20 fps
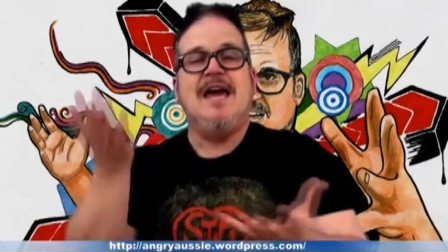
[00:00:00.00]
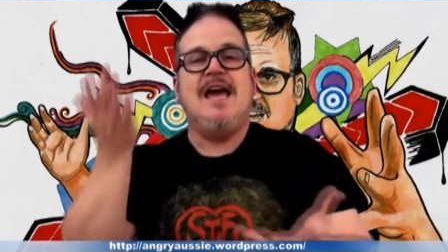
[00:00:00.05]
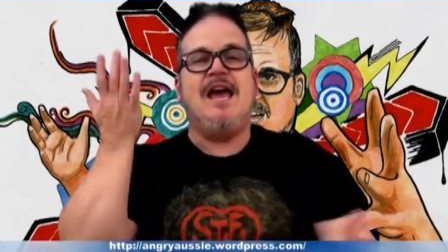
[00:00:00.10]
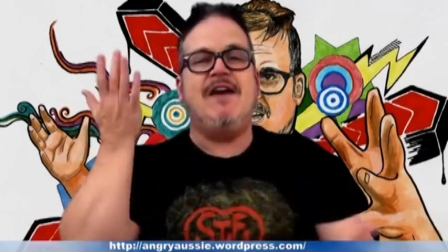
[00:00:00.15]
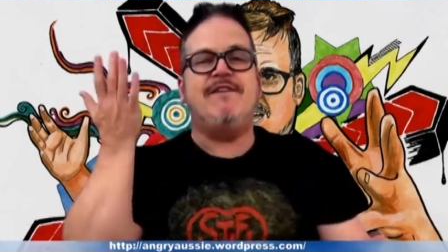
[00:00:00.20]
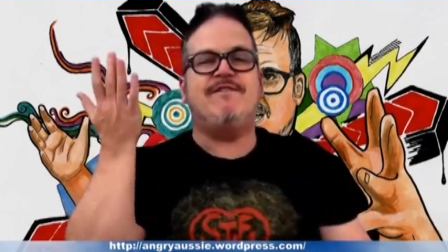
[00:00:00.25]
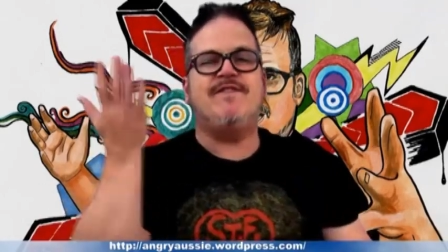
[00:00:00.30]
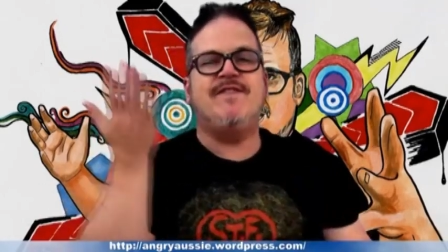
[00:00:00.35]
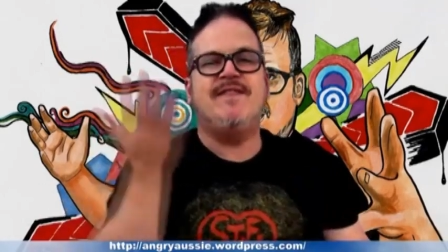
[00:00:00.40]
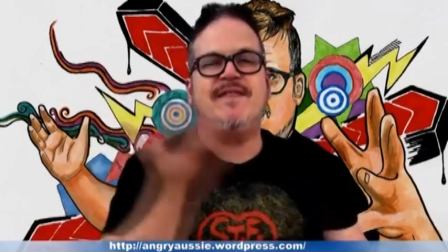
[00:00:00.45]

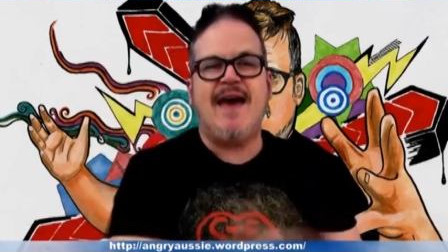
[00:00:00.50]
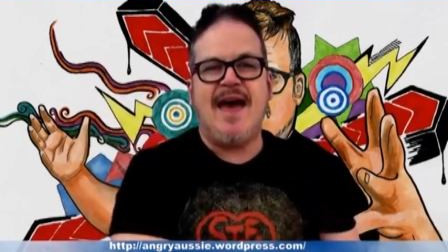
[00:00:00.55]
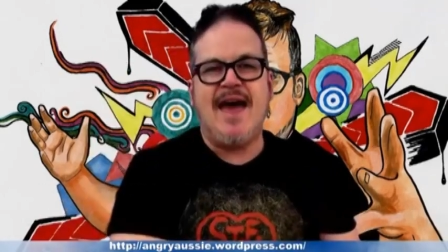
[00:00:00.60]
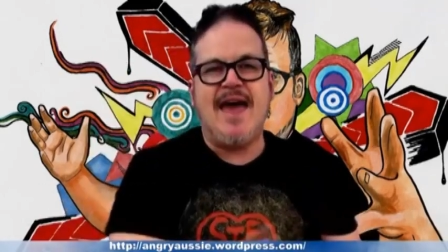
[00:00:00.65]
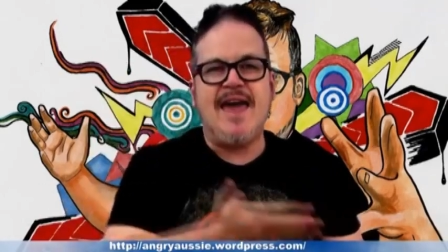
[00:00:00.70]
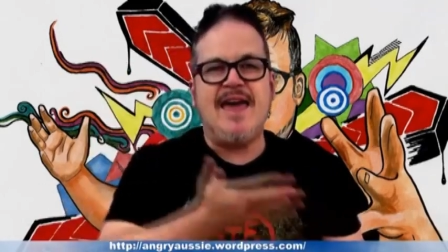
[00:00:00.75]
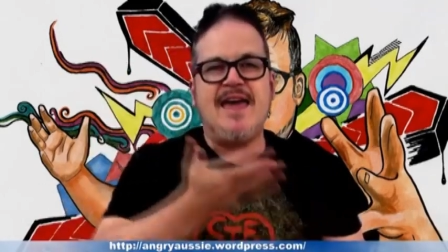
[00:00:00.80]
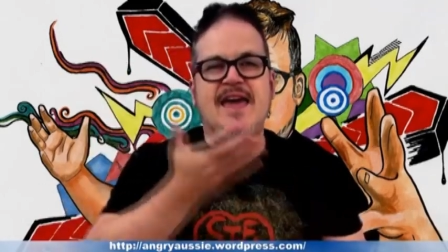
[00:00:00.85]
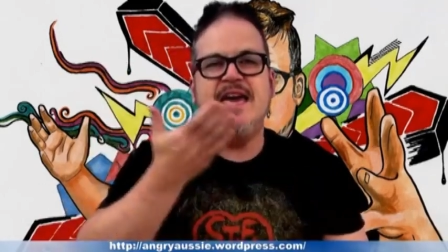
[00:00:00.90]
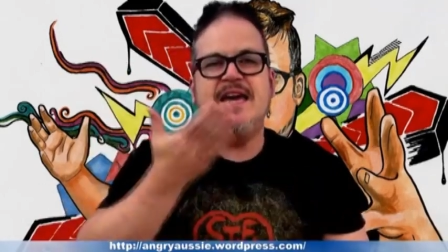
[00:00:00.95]
If
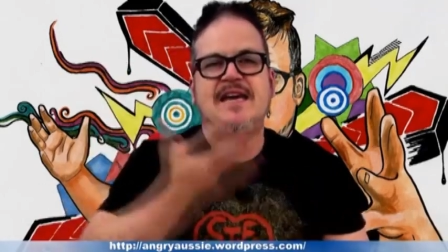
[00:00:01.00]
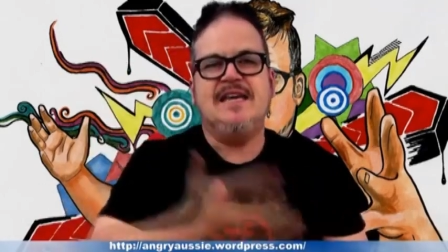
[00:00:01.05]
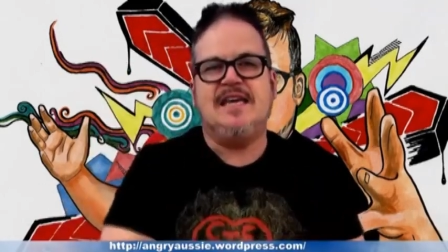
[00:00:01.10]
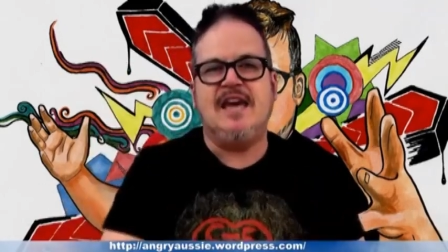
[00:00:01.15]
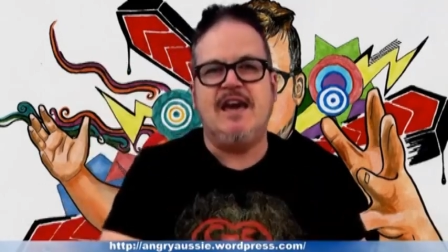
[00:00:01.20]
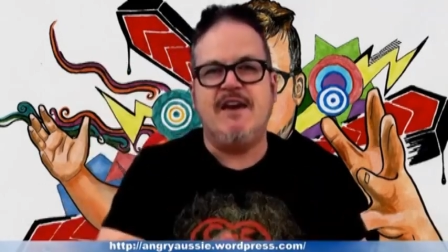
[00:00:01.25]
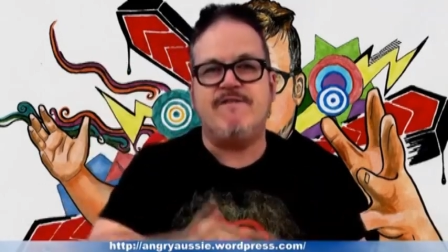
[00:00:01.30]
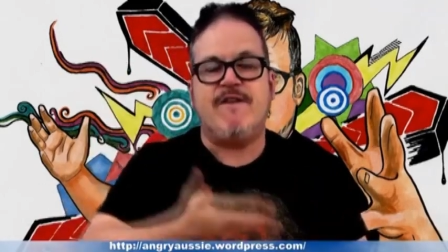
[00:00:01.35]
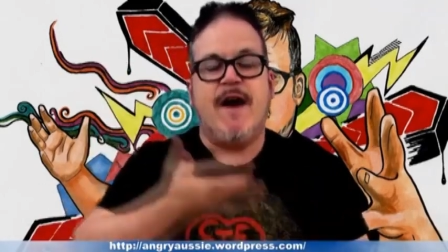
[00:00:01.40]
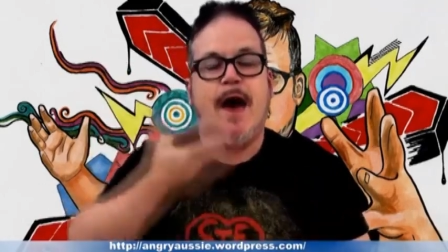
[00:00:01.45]
they
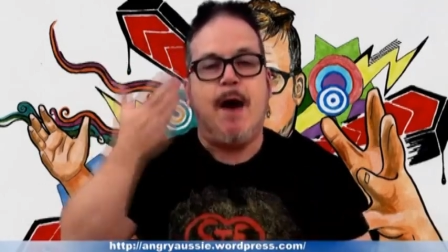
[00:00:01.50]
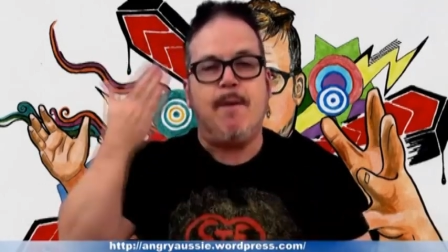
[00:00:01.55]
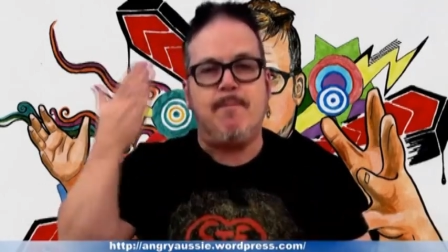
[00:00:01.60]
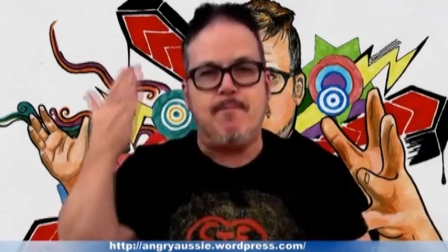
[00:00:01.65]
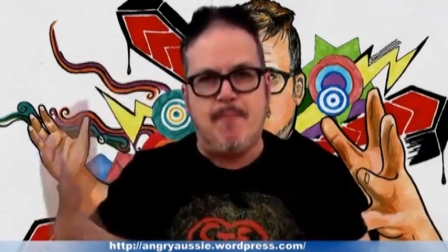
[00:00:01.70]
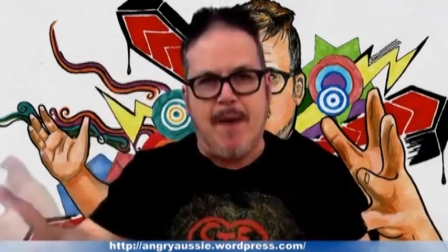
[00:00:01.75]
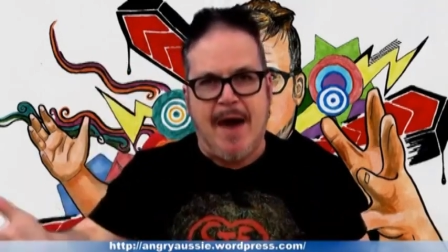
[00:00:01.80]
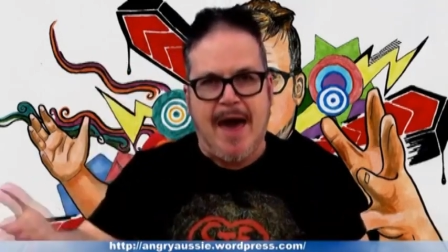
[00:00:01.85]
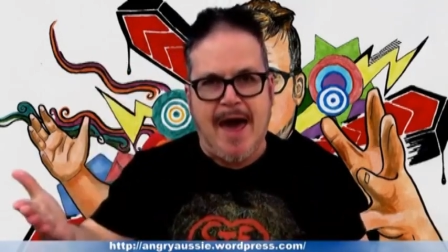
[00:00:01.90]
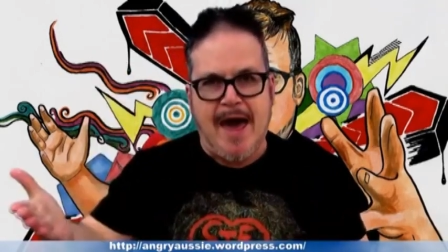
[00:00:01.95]
give a
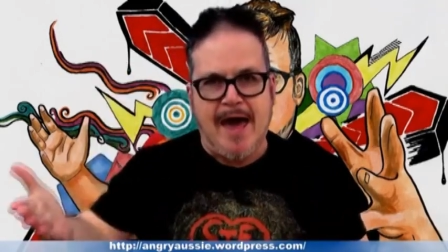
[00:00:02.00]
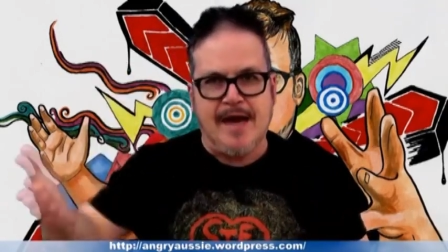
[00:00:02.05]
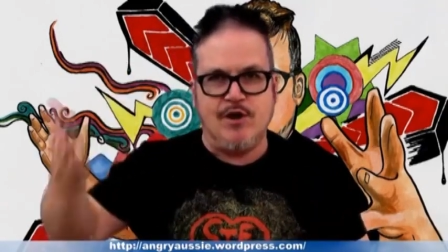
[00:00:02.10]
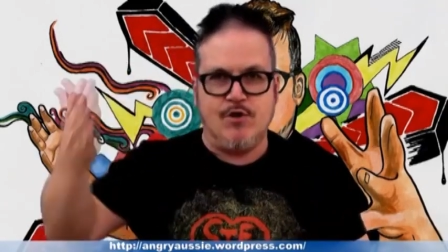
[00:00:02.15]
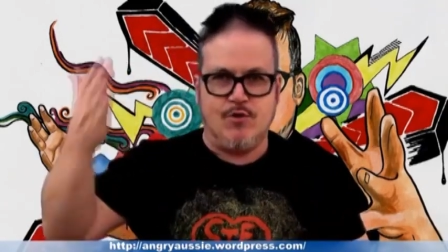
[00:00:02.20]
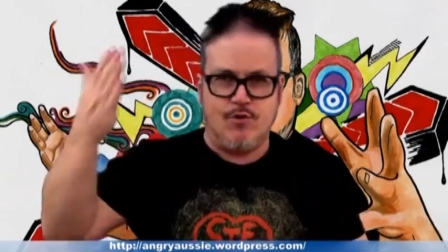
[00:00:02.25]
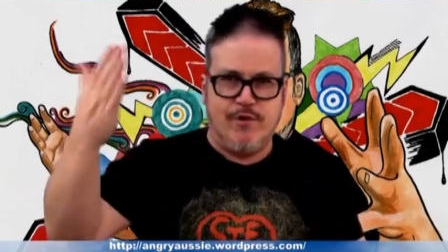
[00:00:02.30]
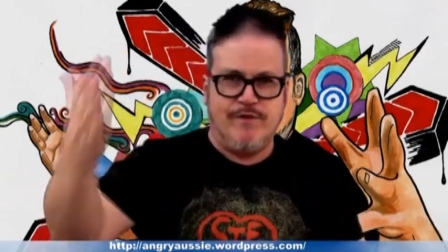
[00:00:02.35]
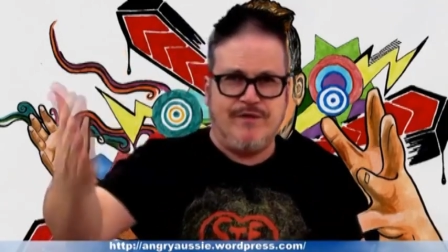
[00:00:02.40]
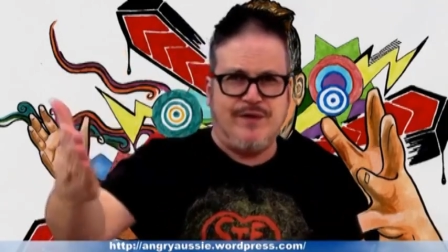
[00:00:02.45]

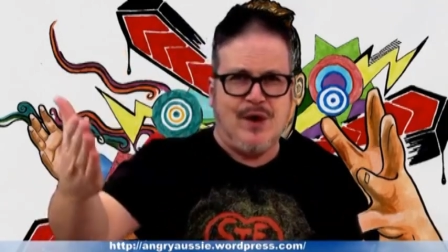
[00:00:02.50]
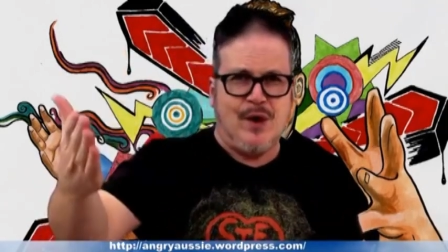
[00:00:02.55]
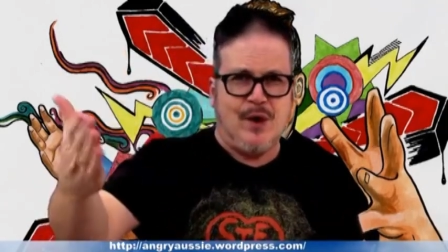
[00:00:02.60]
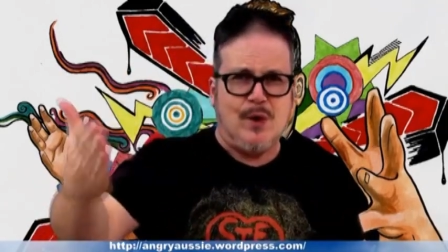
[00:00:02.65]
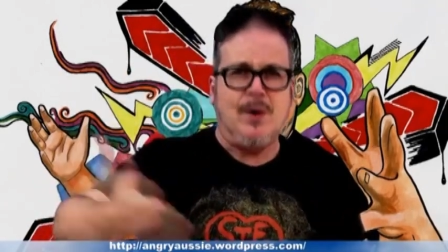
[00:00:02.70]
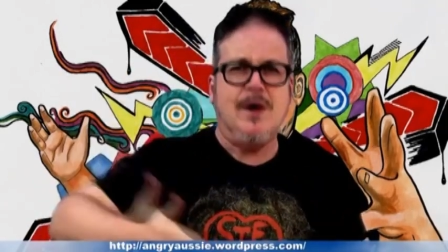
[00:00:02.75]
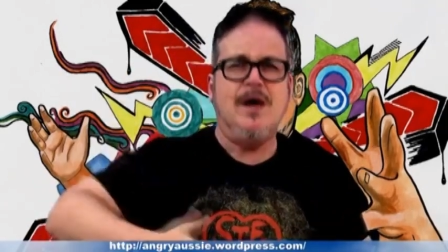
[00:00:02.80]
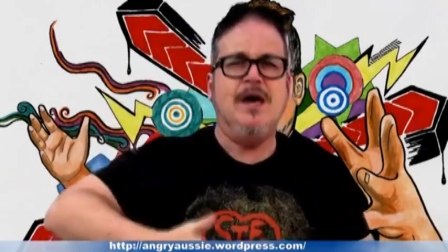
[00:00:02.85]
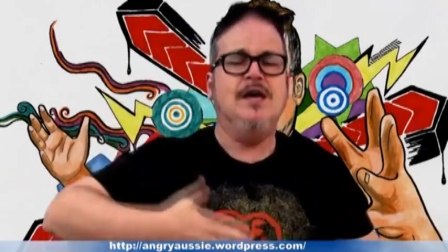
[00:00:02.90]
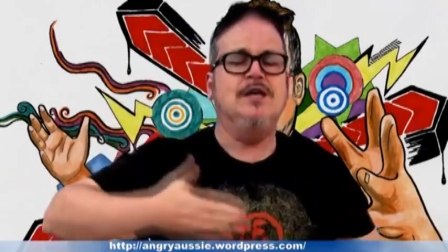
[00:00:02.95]
bad
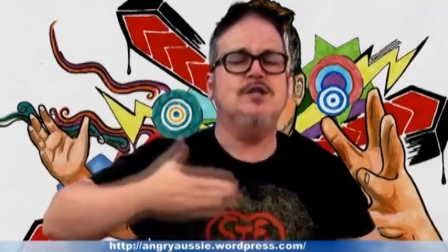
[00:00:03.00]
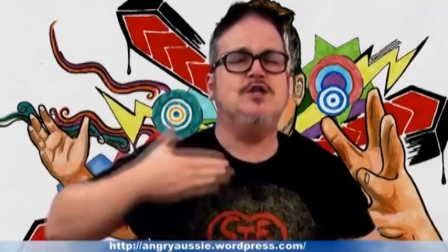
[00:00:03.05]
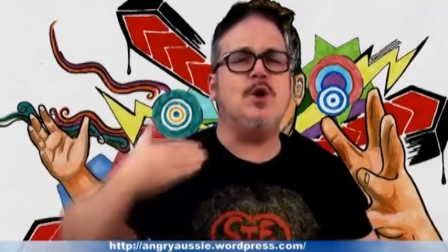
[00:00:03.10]
review